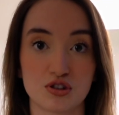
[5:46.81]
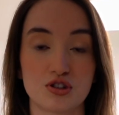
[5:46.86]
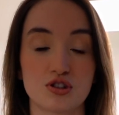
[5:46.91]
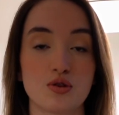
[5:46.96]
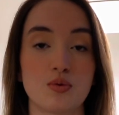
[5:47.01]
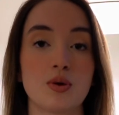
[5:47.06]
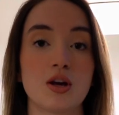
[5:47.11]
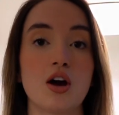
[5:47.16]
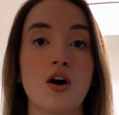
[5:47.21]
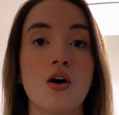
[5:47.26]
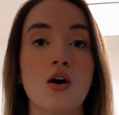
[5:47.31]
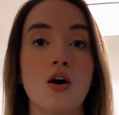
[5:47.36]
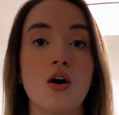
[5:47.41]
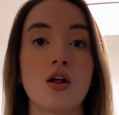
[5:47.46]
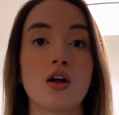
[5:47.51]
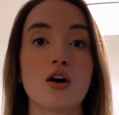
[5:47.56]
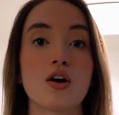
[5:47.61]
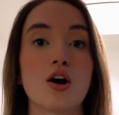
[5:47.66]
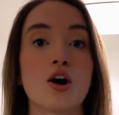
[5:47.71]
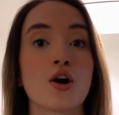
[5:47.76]
So we
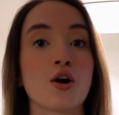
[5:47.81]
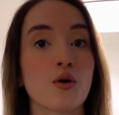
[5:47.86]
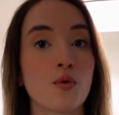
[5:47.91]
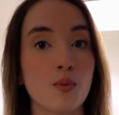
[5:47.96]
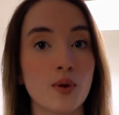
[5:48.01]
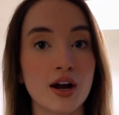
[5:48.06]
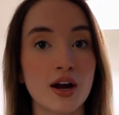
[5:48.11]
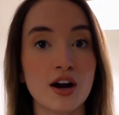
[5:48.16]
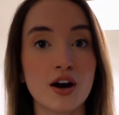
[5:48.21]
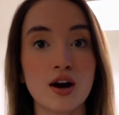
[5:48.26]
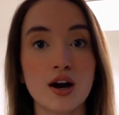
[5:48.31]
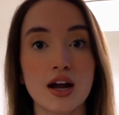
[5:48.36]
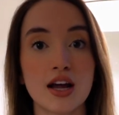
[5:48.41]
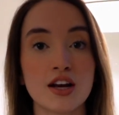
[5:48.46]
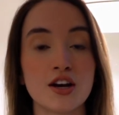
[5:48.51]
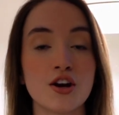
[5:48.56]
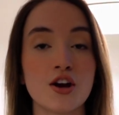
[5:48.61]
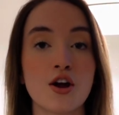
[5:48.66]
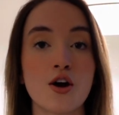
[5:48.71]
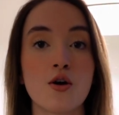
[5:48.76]
all are aware
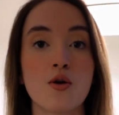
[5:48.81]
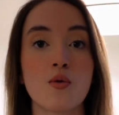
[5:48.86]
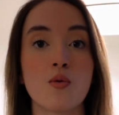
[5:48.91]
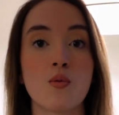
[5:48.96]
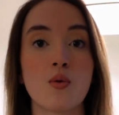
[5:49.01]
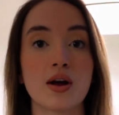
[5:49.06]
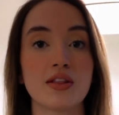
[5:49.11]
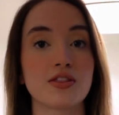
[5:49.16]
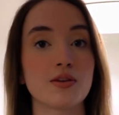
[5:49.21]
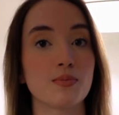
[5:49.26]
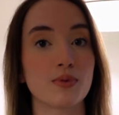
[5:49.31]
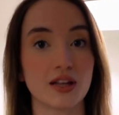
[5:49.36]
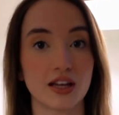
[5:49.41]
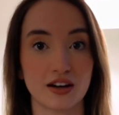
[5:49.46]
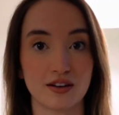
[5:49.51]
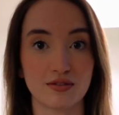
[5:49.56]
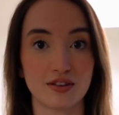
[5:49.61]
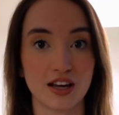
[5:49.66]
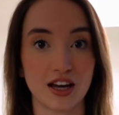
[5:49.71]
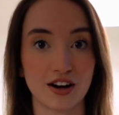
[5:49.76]
and know what the plan
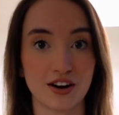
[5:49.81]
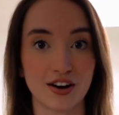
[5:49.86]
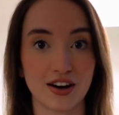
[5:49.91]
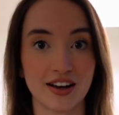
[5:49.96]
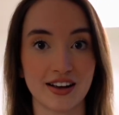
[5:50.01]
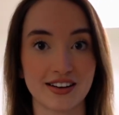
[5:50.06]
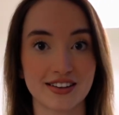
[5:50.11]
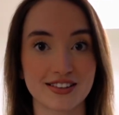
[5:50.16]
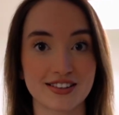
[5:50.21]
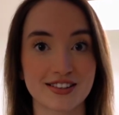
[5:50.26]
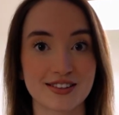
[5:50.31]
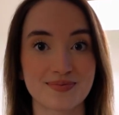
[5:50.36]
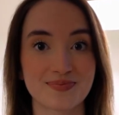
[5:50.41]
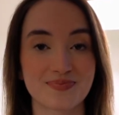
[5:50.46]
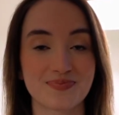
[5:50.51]
of care is.